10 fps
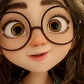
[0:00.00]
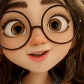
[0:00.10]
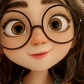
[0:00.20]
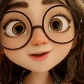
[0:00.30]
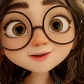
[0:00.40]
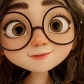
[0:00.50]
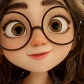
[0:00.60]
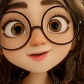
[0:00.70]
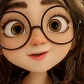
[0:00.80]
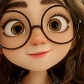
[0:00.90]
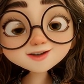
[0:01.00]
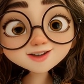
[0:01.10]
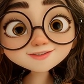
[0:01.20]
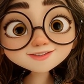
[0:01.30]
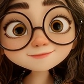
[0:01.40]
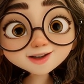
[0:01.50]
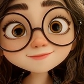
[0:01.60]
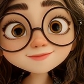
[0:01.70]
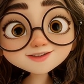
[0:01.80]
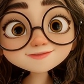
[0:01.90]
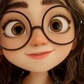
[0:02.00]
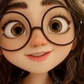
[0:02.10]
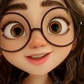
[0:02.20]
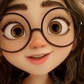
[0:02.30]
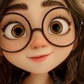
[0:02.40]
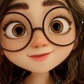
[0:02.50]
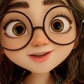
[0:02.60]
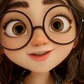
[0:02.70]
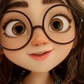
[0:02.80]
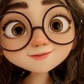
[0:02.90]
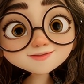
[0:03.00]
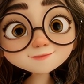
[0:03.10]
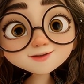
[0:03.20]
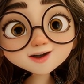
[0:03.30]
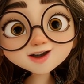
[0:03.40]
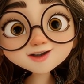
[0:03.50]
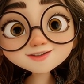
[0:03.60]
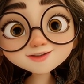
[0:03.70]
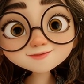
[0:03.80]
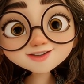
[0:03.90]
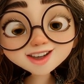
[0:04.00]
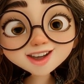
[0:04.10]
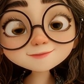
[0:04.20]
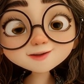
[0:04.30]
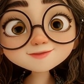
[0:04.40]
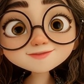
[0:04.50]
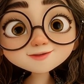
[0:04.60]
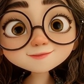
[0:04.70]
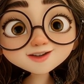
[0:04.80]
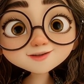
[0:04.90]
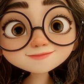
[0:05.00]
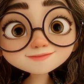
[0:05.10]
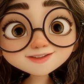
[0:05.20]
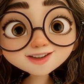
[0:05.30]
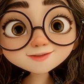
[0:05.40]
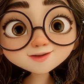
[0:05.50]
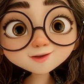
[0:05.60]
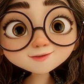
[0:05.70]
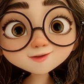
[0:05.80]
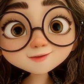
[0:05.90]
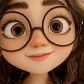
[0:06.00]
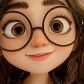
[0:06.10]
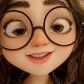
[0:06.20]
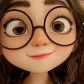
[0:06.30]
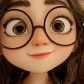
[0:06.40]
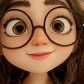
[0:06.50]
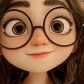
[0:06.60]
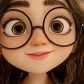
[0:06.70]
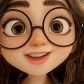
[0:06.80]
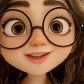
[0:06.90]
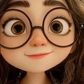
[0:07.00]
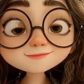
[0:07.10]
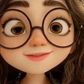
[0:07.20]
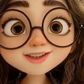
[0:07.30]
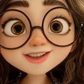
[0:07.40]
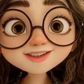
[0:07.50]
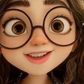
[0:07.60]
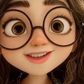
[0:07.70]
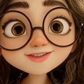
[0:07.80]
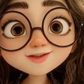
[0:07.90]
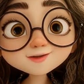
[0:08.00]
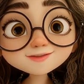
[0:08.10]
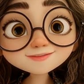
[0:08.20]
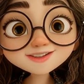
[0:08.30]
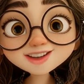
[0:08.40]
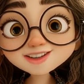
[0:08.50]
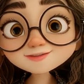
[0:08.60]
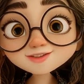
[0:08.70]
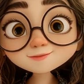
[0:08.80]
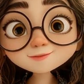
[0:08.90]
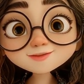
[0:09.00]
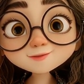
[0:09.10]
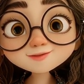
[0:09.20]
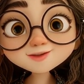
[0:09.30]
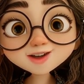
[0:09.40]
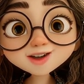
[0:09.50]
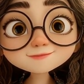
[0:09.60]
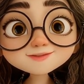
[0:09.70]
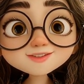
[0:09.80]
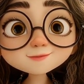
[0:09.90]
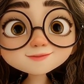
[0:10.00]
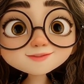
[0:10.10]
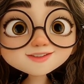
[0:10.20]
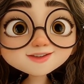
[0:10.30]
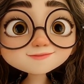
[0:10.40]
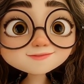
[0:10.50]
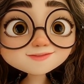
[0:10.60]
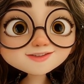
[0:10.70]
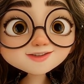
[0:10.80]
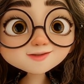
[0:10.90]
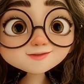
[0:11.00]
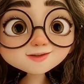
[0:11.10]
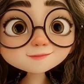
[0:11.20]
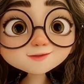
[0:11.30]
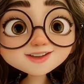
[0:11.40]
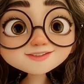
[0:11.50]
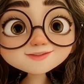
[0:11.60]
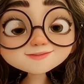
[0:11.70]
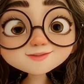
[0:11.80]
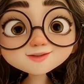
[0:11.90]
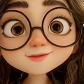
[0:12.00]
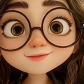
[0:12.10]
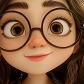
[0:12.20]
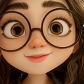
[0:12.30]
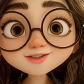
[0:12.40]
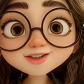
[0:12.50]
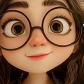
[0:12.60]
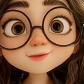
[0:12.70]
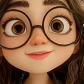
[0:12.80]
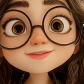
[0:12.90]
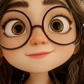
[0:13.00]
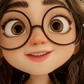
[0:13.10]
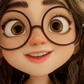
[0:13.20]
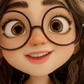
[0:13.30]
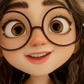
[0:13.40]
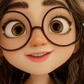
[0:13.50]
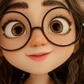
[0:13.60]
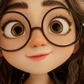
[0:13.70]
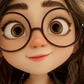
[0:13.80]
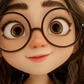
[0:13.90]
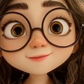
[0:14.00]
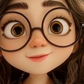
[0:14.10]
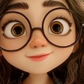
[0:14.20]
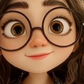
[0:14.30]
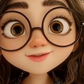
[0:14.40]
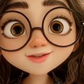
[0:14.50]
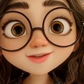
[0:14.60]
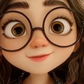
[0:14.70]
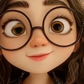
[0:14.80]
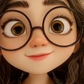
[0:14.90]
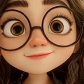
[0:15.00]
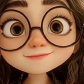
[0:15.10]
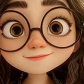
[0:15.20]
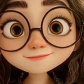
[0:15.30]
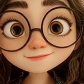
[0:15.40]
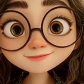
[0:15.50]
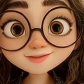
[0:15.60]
The Learn How to Talk with AI class is all about getting real results. You're literally going to walk away with your own custom BAT files. You'll learn how to use them with all the different AI models out there. The whole goal is to help you save time, not add noise, and to just restore your confidence with this stuff.